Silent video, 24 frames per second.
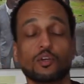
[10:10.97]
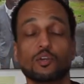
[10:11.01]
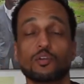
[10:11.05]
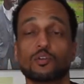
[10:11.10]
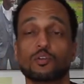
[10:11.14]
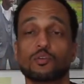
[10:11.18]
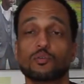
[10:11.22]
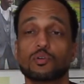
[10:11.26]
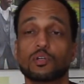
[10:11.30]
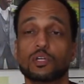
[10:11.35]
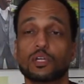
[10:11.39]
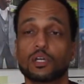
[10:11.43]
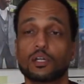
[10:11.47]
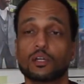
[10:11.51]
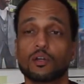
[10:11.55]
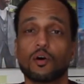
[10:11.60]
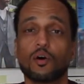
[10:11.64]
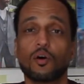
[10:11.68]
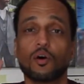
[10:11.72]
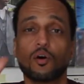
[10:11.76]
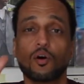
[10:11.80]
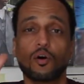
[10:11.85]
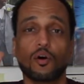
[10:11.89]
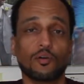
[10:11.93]
you get
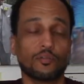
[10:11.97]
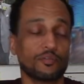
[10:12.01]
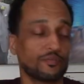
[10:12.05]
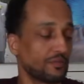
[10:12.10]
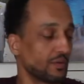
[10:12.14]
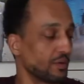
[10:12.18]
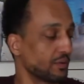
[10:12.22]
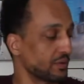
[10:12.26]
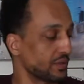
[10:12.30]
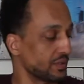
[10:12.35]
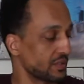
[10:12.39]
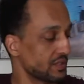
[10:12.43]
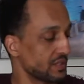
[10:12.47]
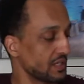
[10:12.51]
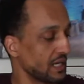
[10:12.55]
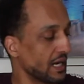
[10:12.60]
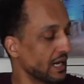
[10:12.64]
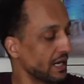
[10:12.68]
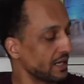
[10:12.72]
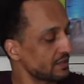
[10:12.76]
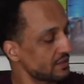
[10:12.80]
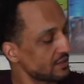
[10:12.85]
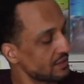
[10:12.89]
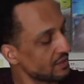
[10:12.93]
all focus
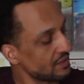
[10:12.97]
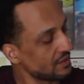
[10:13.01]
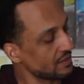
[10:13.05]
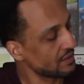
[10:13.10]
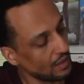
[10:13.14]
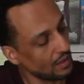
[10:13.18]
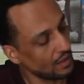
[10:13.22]
dots.